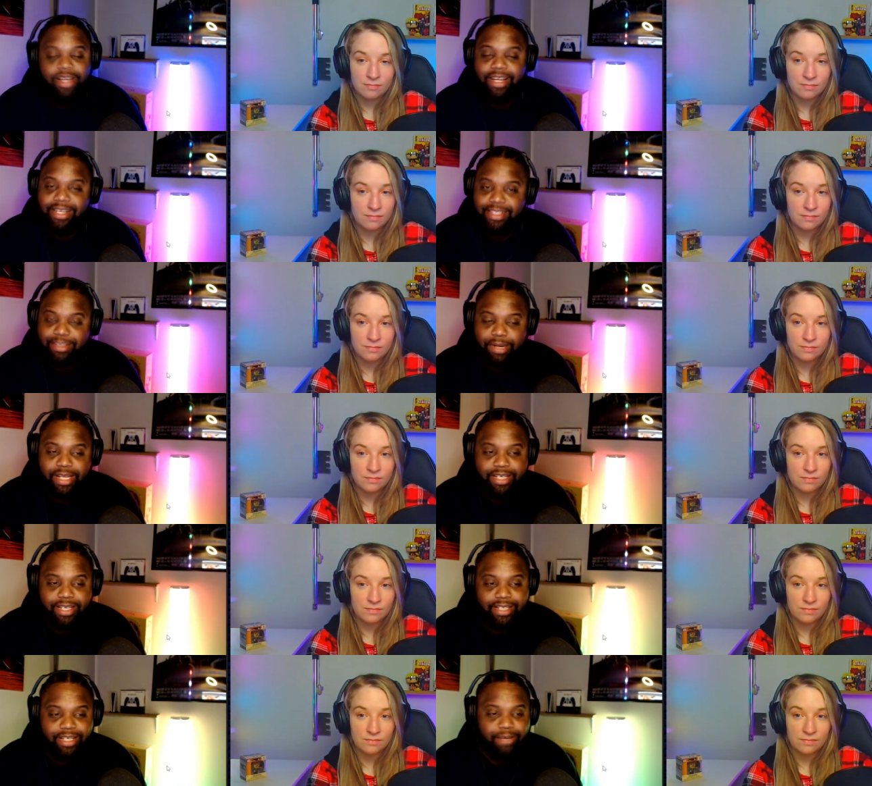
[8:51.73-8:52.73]
Speaker 1: and somebody
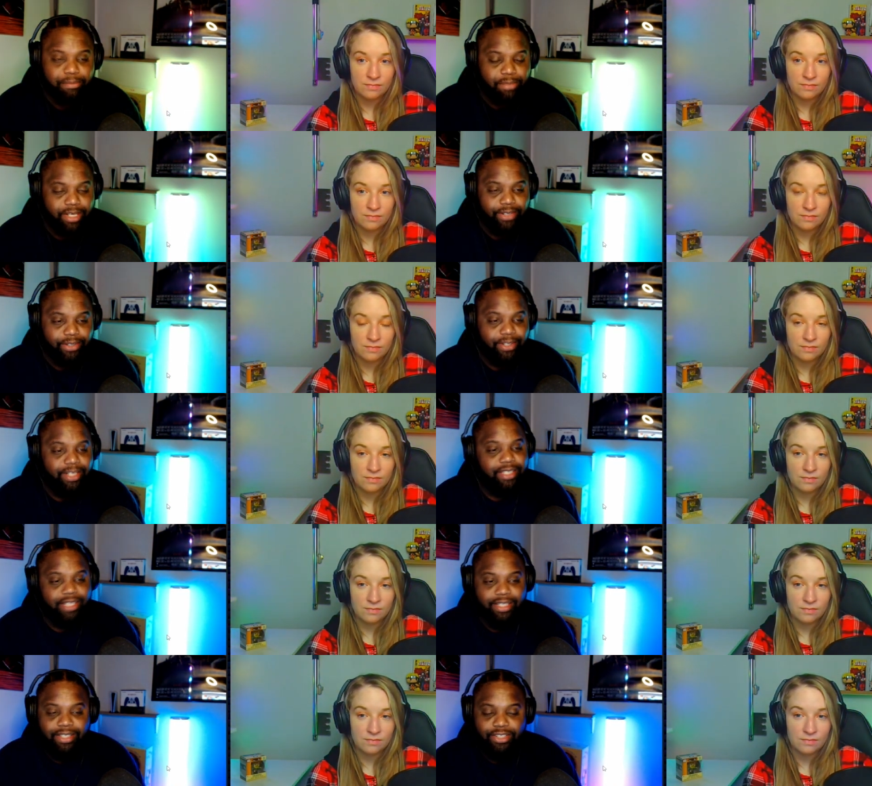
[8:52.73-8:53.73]
cooked a meal that
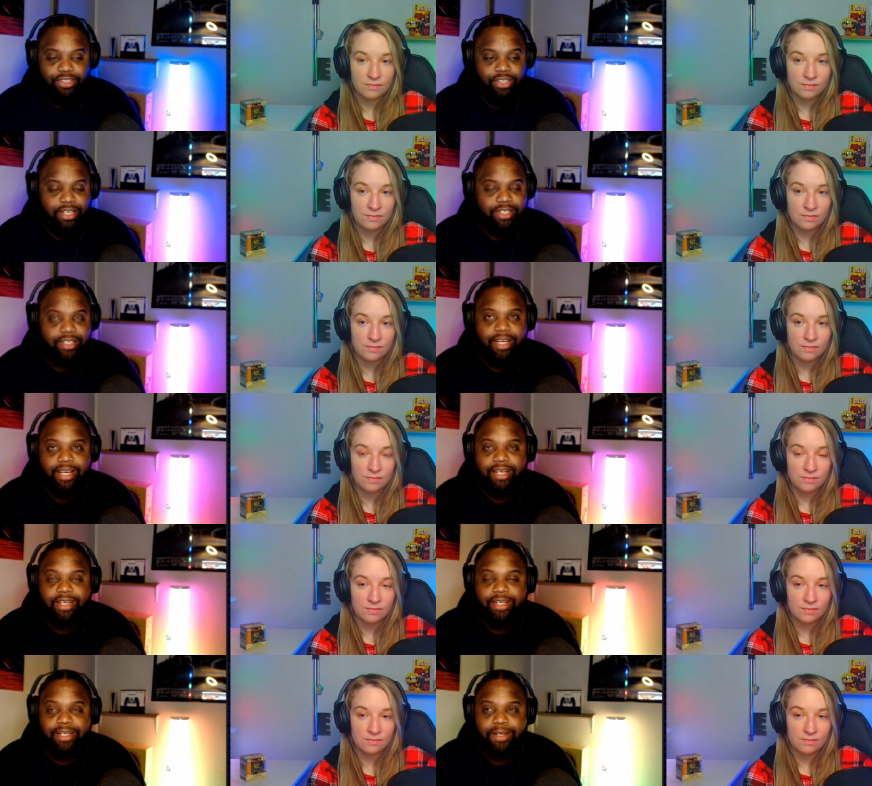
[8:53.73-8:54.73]
looked just like
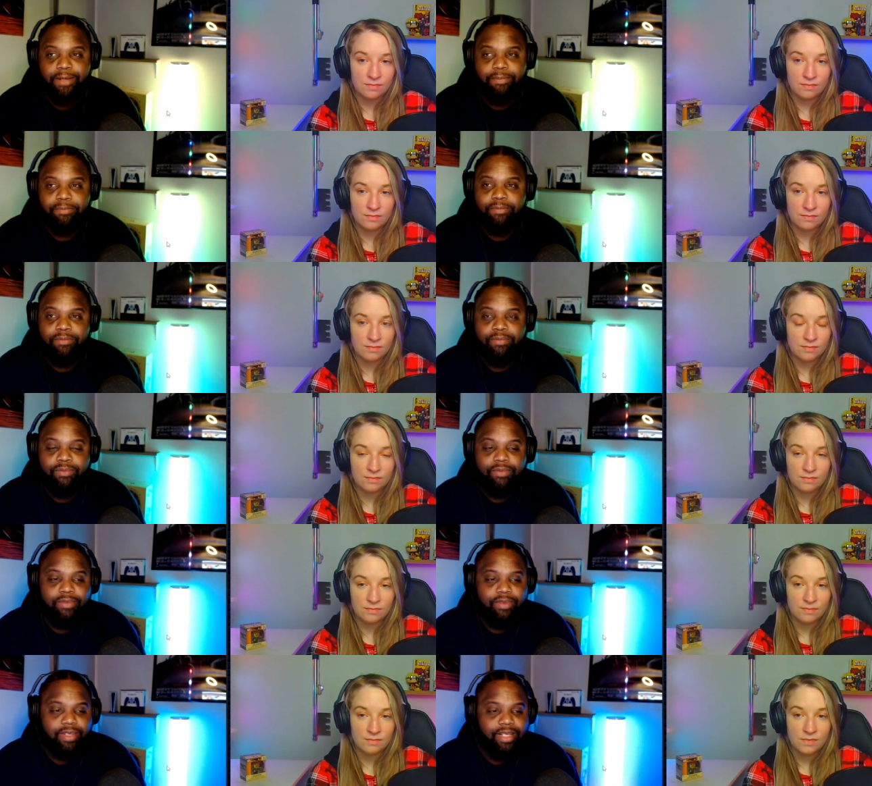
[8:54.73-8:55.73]
um,
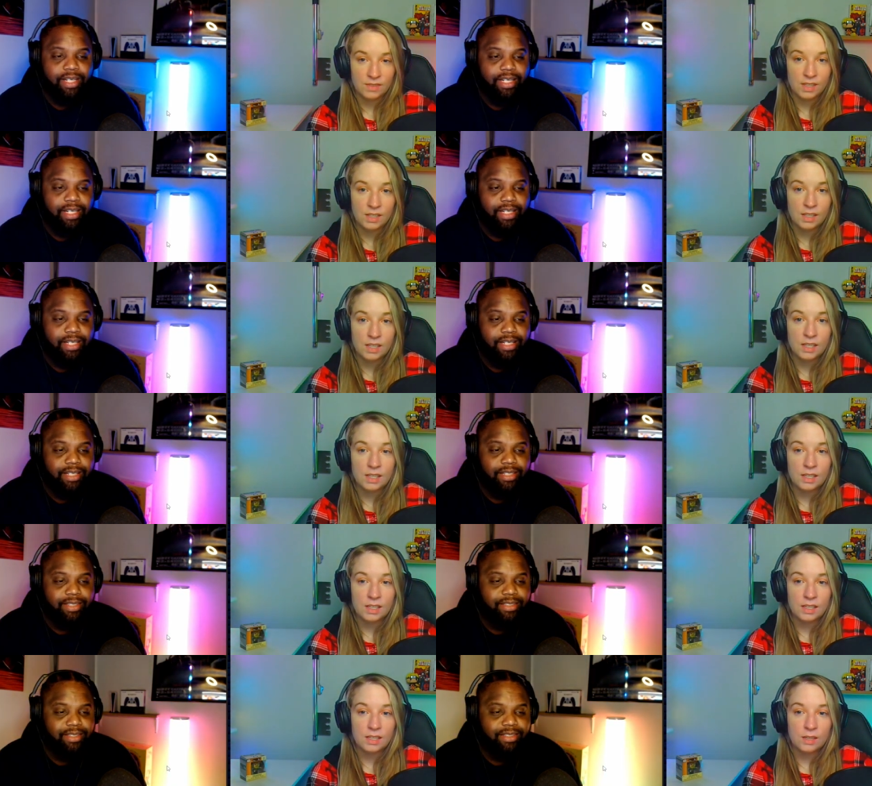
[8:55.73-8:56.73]
uh,
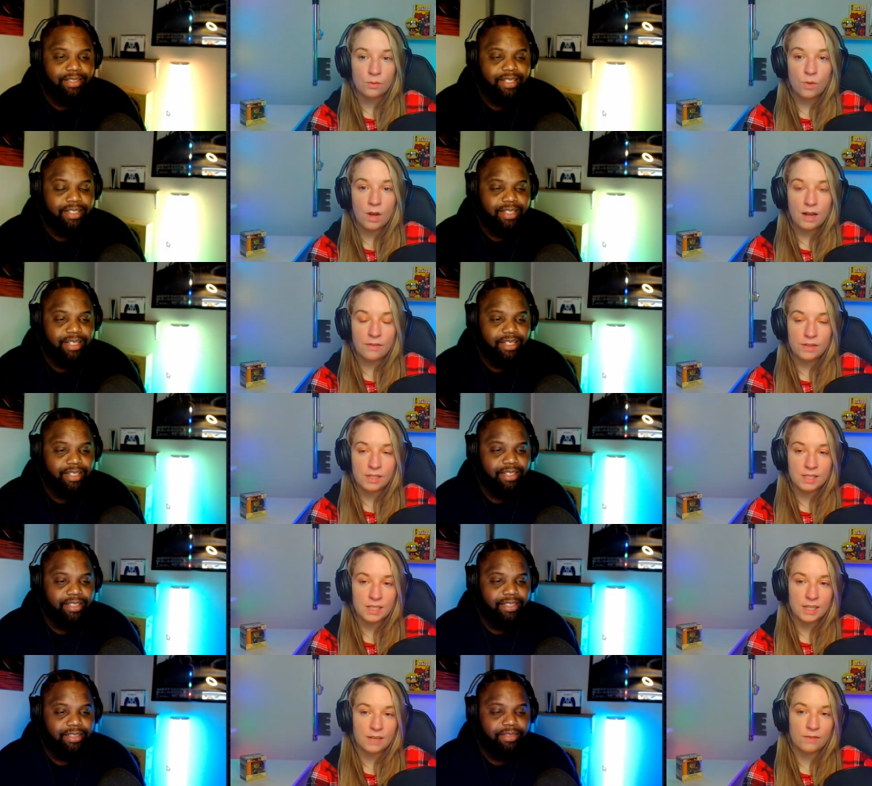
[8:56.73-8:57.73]
let's well think.
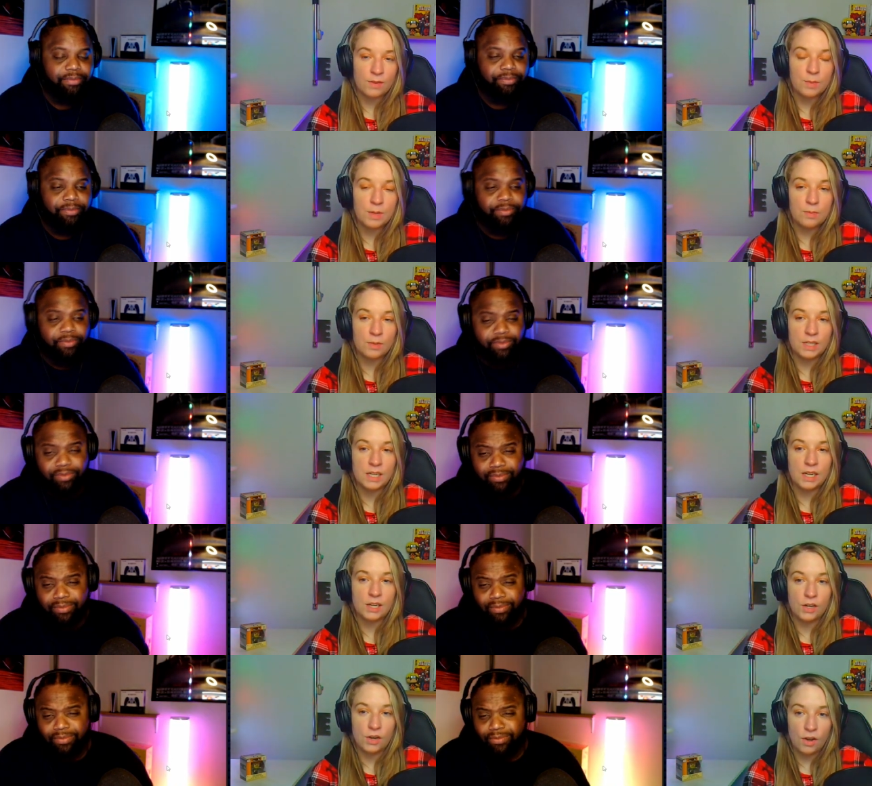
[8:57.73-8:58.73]
Speaker 2: obviously if the people
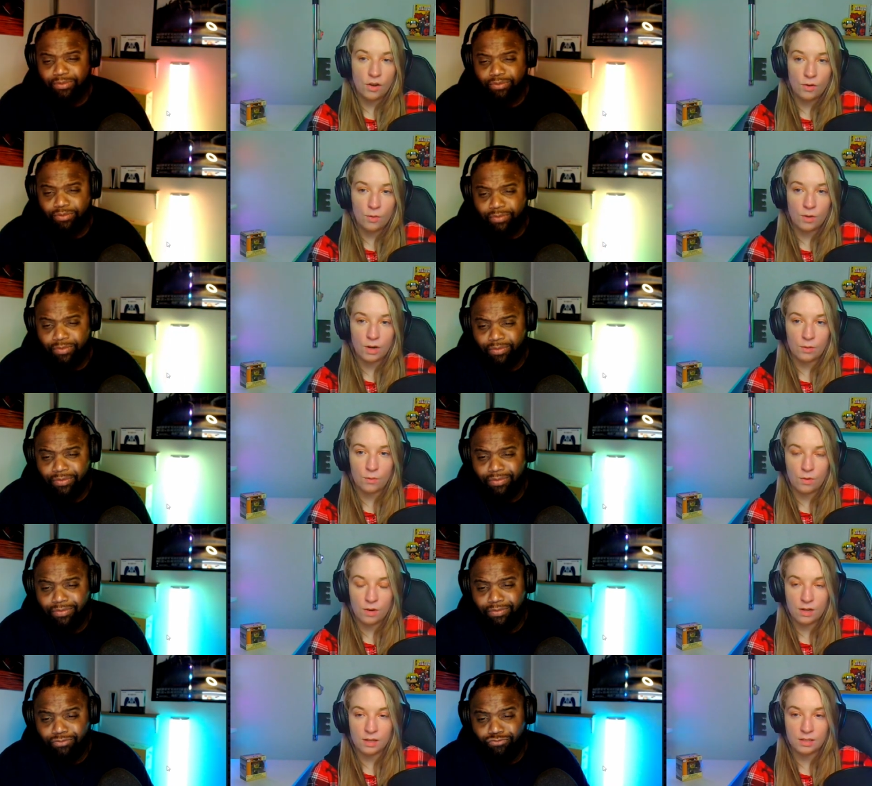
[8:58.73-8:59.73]
didn't know what it
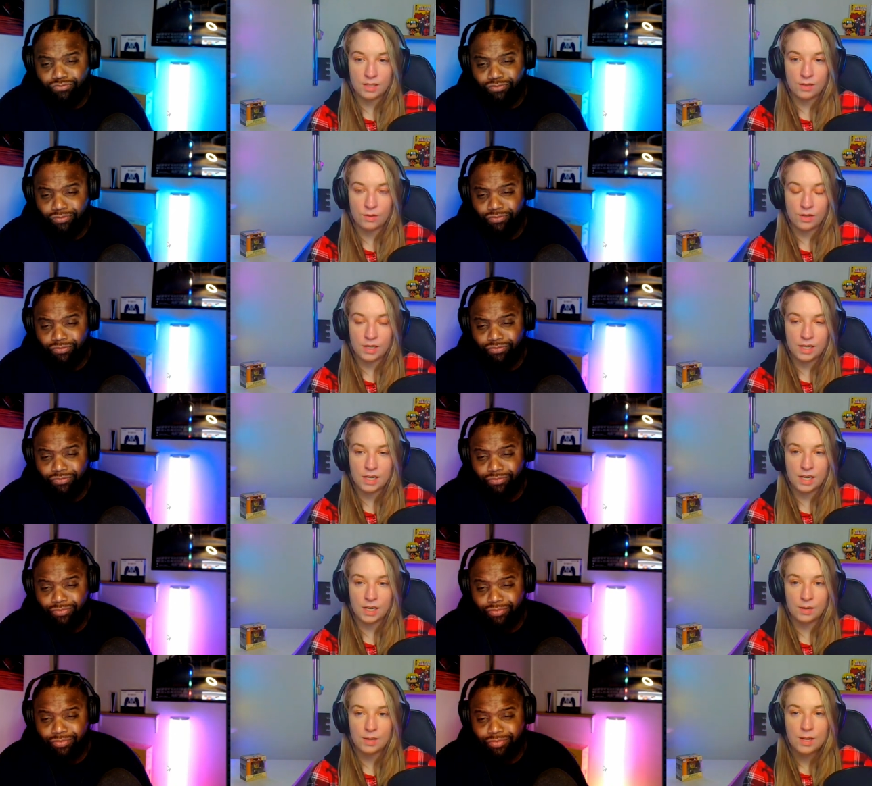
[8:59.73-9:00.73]
was they were
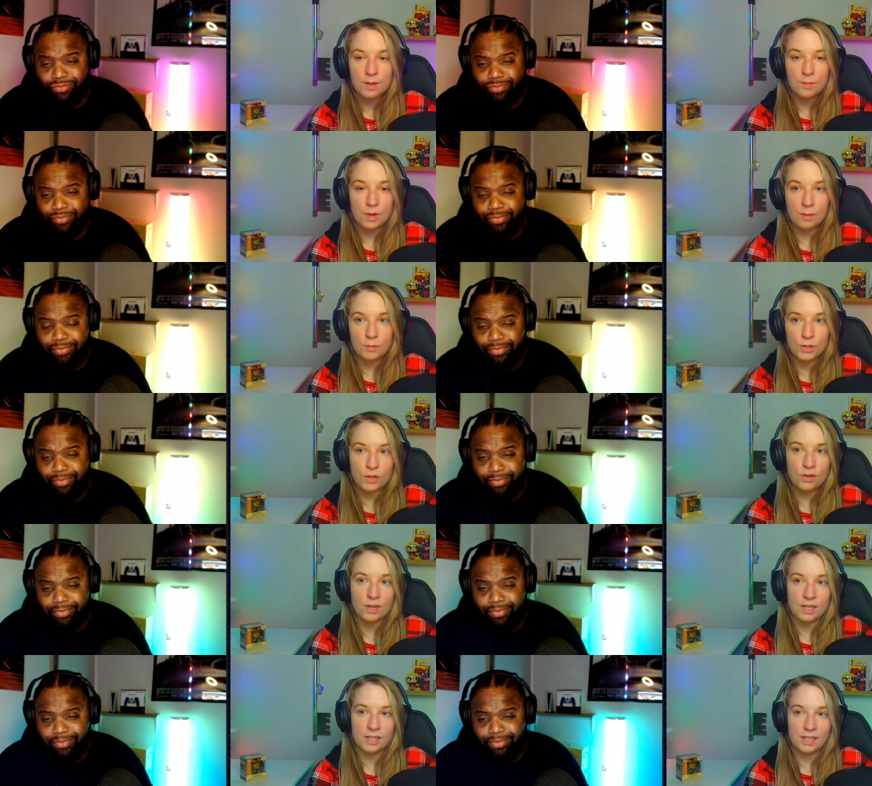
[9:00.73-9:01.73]
eating but i'm
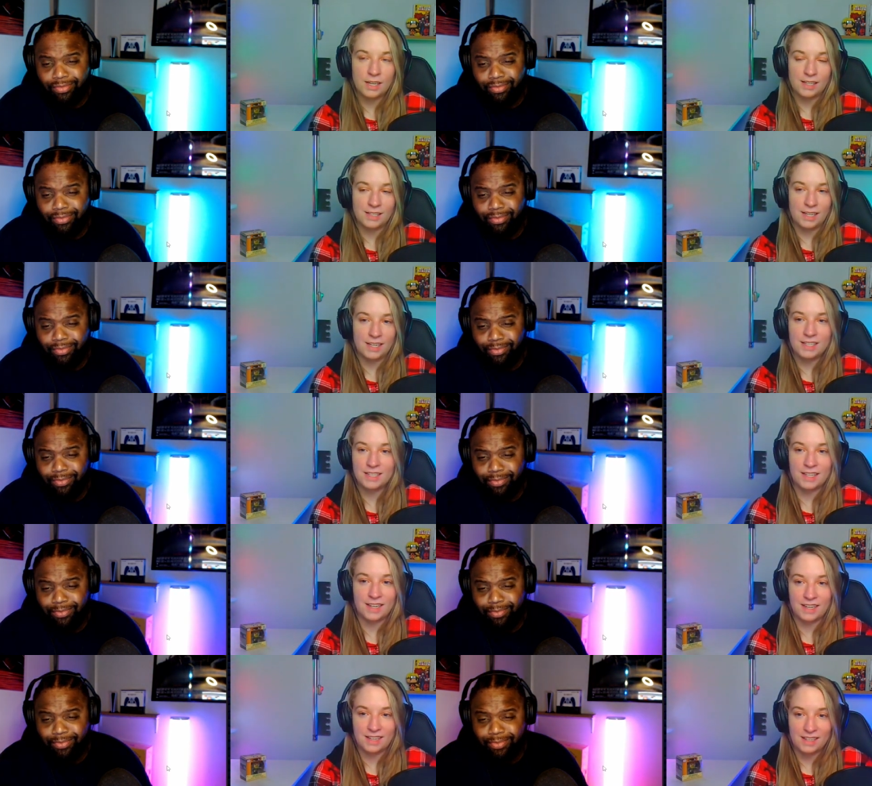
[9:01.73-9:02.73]
sure it didn't taste
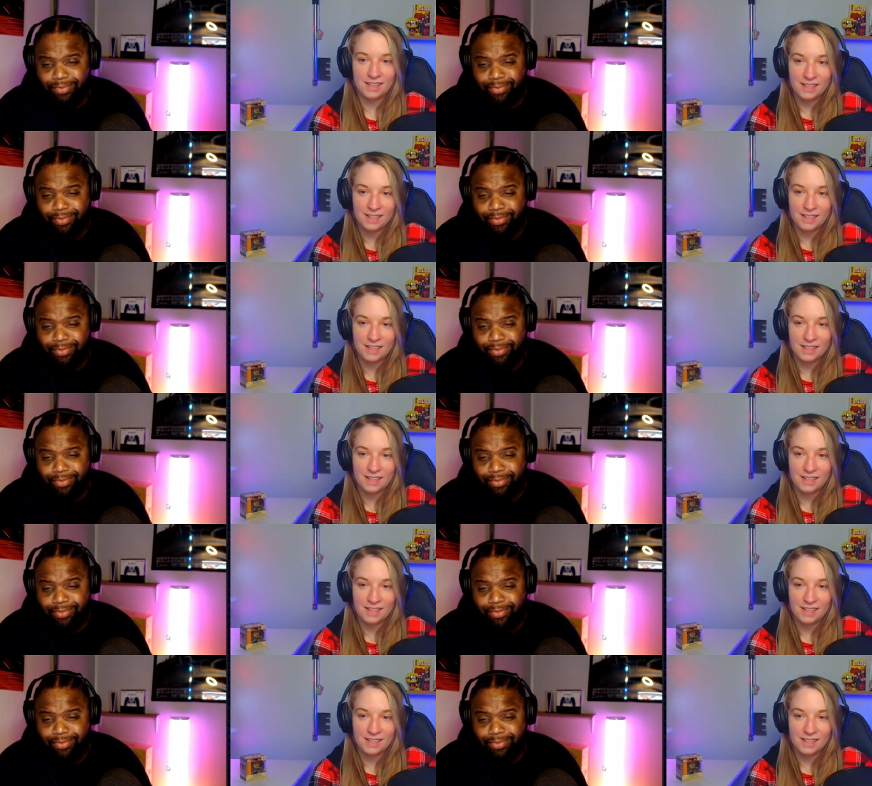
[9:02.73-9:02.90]
like